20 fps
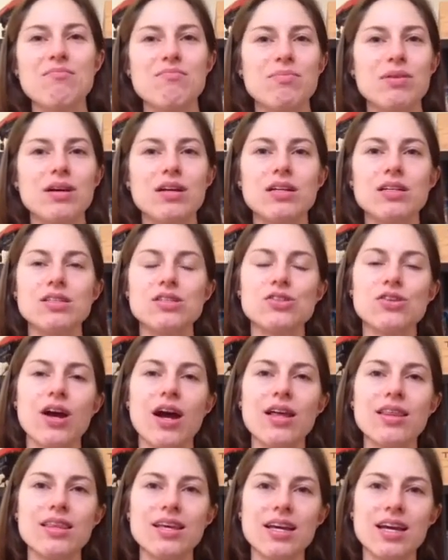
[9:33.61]
But
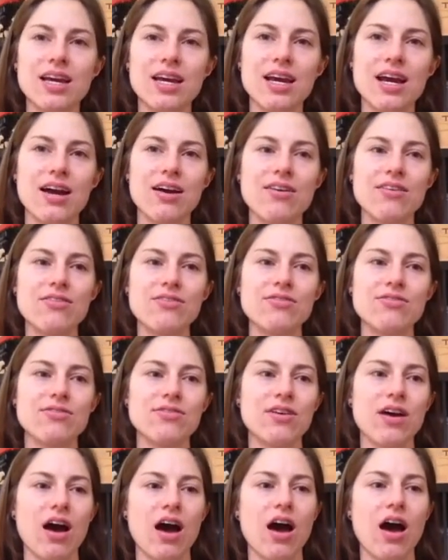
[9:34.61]
try thinking of
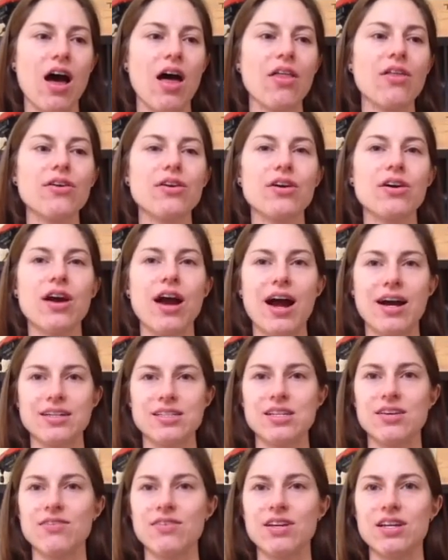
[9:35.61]
other
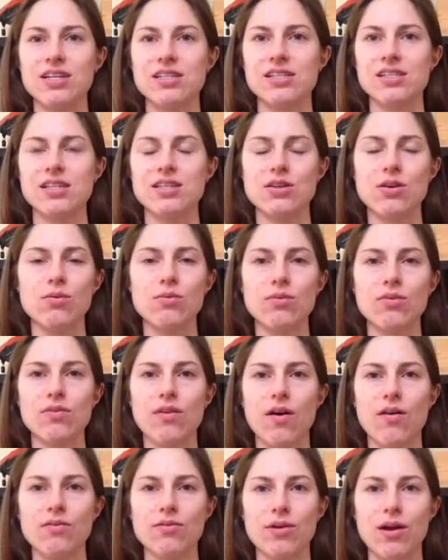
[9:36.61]
activities that don't
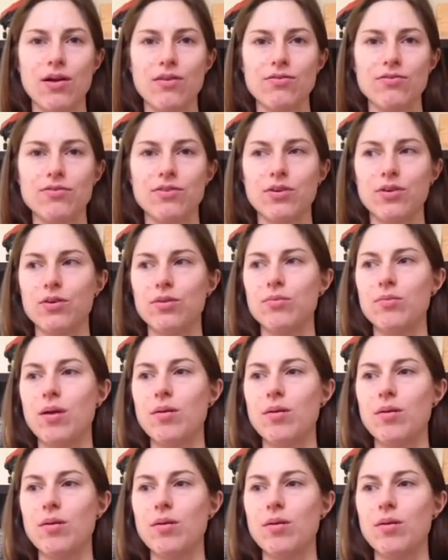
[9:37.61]
revolve around food.